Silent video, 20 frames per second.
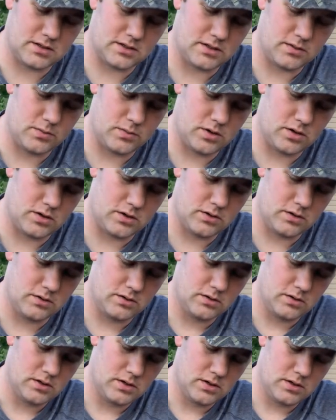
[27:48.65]
tomorrow.
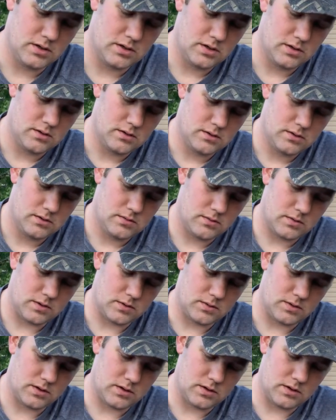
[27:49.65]

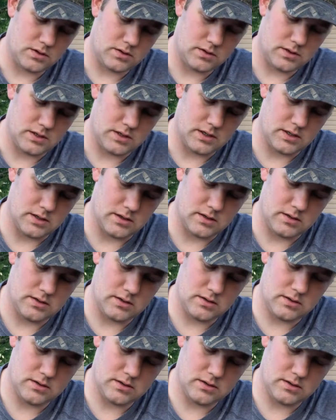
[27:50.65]
I'm gonna go ahead.